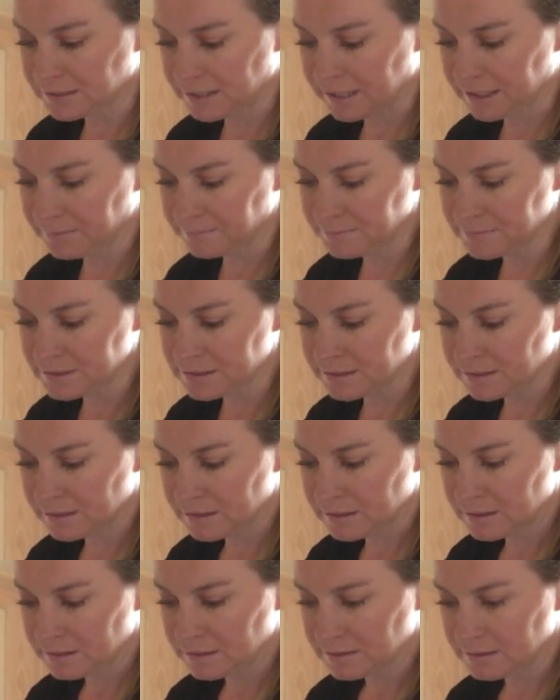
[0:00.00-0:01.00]
times
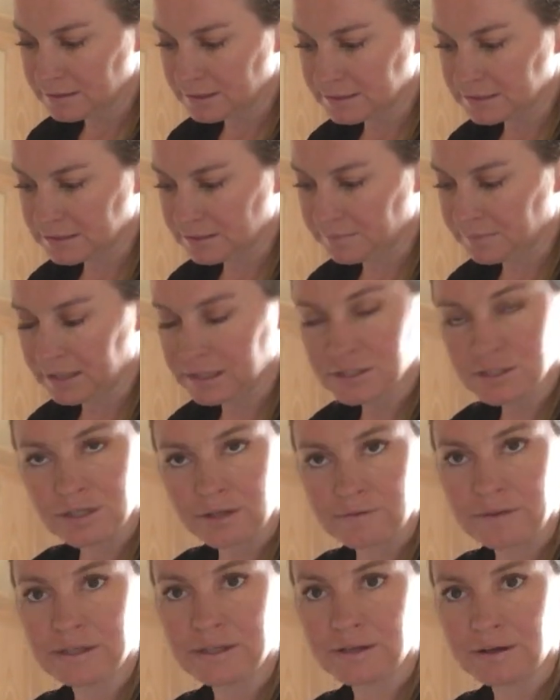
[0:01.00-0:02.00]
just to make sure
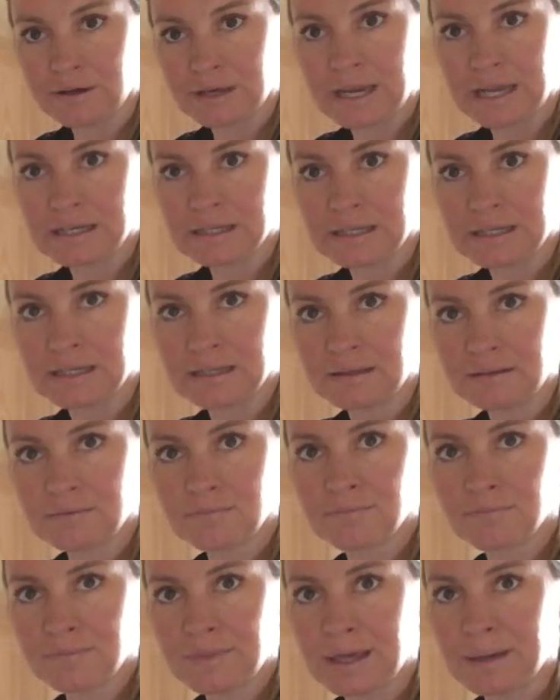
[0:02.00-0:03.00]
that you're getting
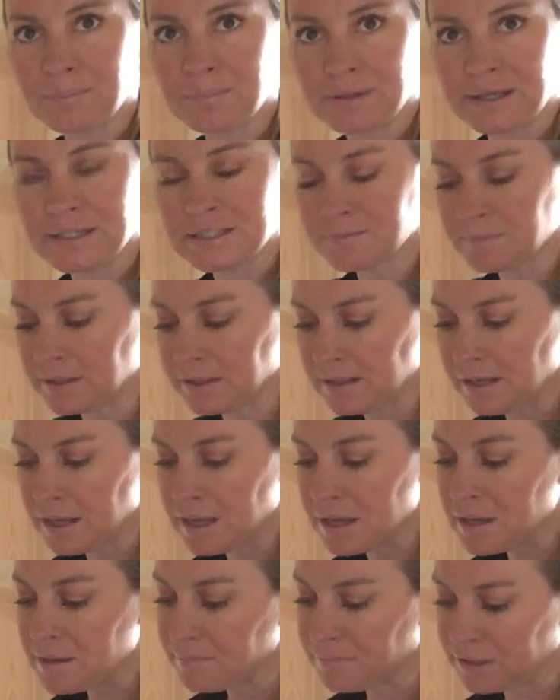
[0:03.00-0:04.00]
that placement,
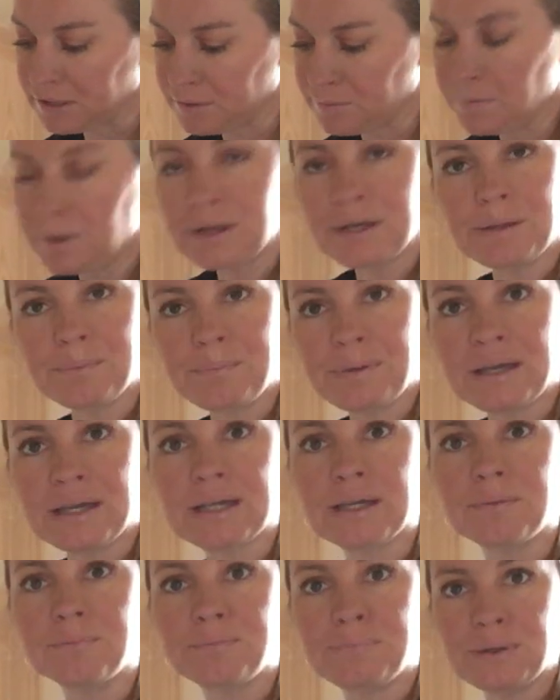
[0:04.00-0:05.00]
but you want to pick
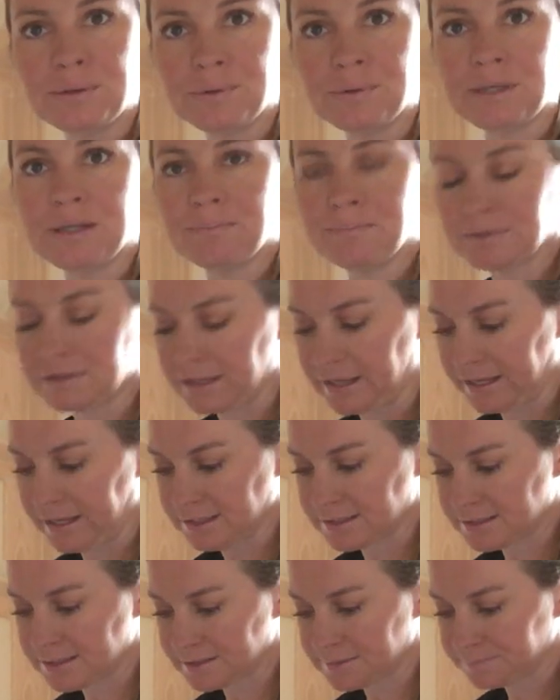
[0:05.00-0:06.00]
a bony
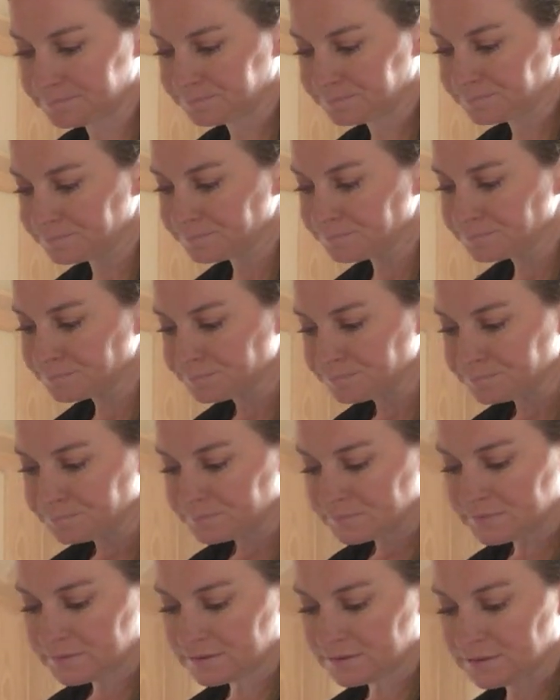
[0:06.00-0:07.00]
place
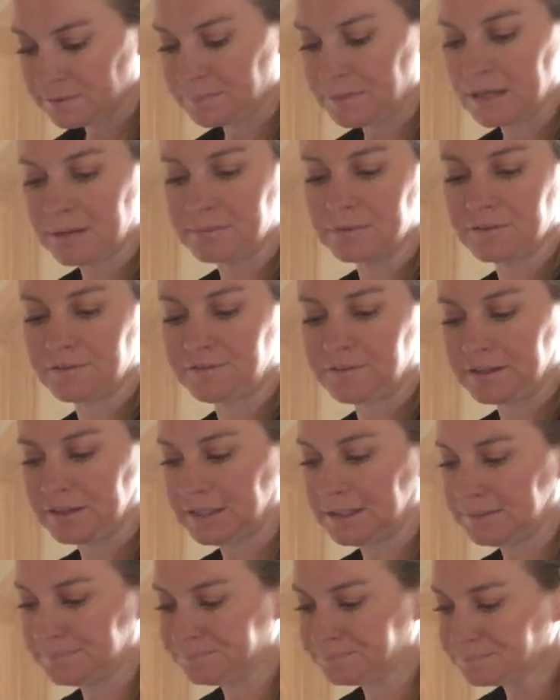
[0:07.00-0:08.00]
to be able to feel
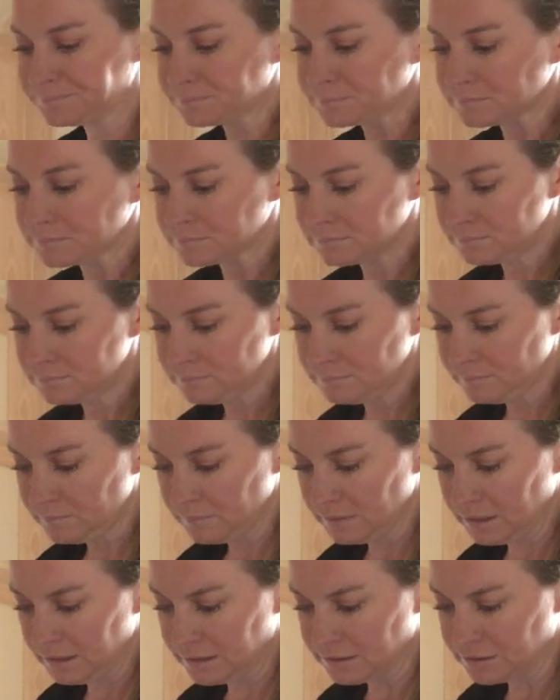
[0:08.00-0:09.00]
it,
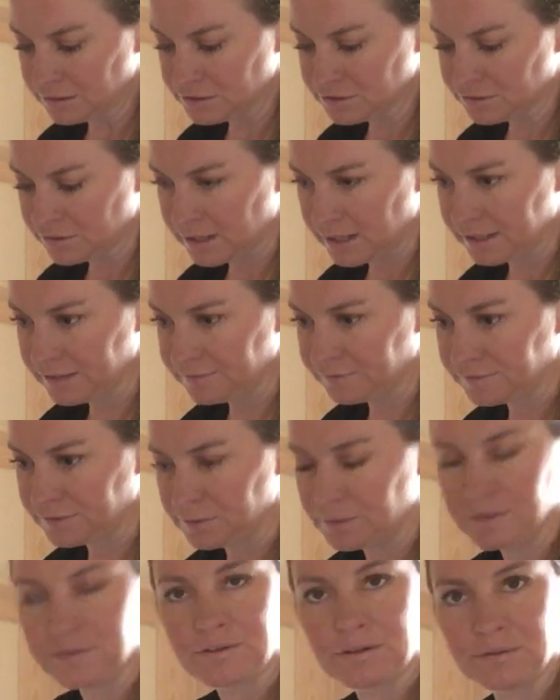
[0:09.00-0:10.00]
and just try a few
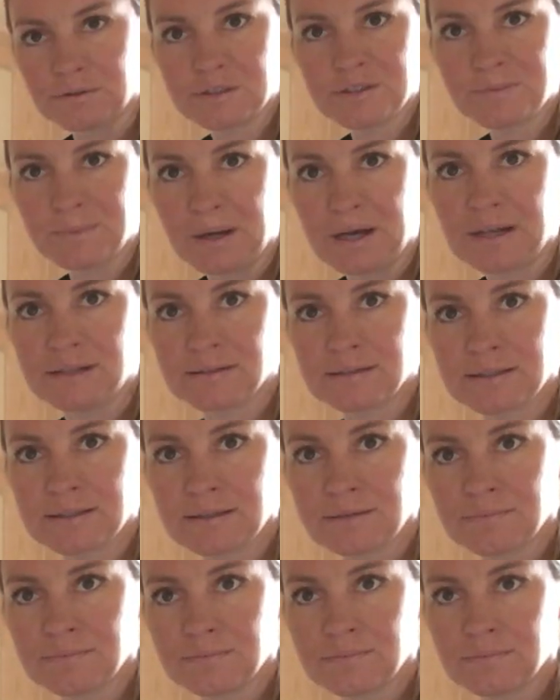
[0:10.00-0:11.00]
different spots.
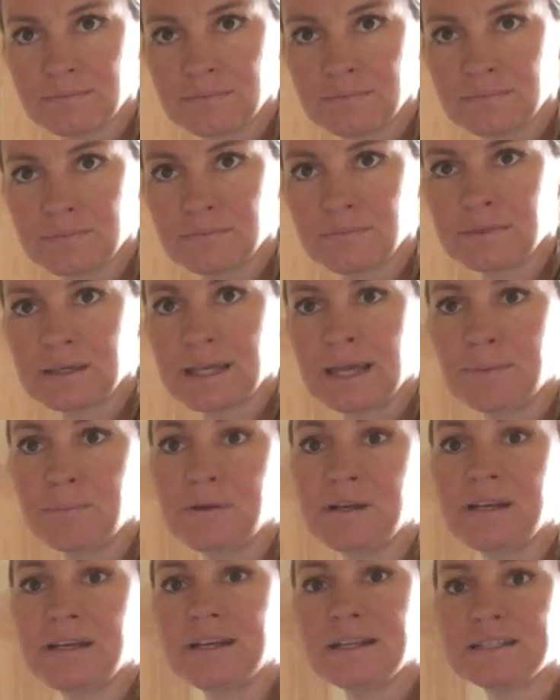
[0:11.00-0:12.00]
Okay,
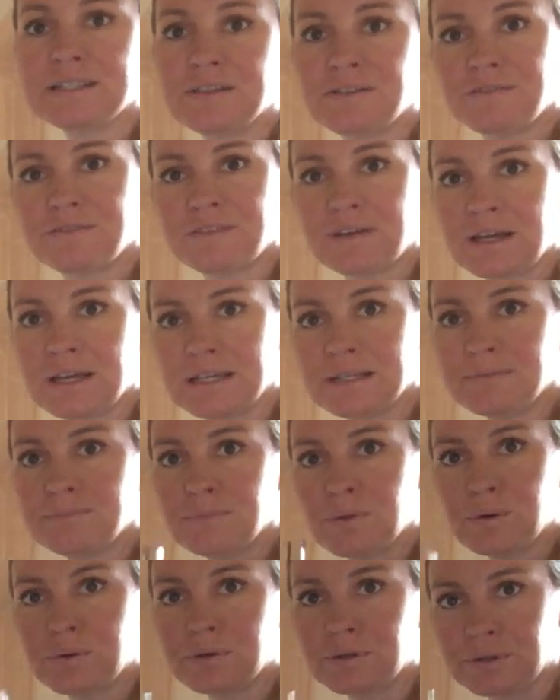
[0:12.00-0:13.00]
but it is a fine
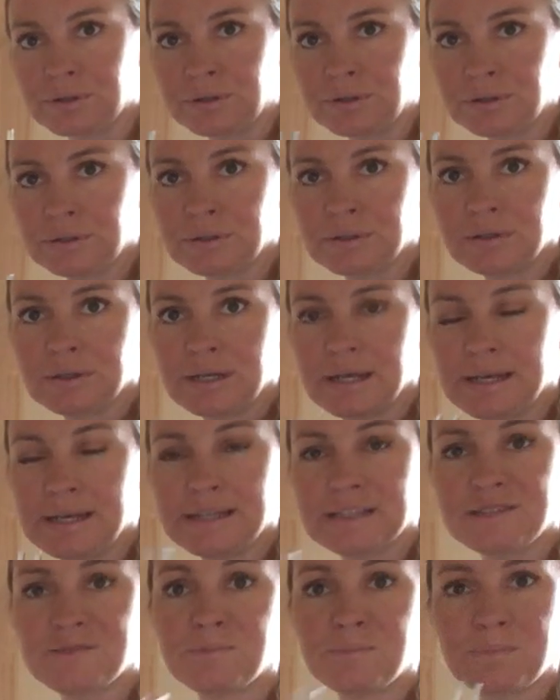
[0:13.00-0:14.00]
motor, it
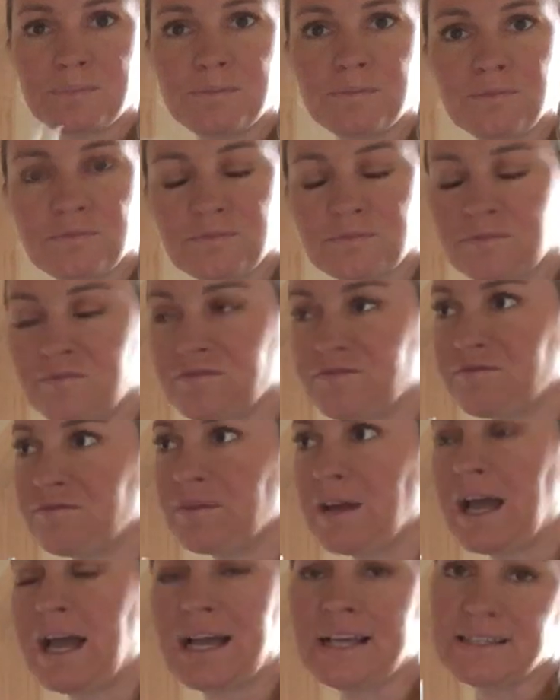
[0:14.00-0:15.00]
is
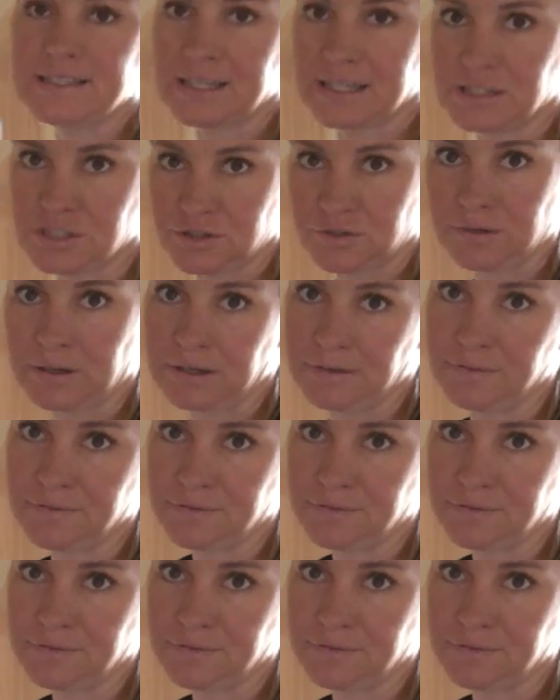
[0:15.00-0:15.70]
high sensory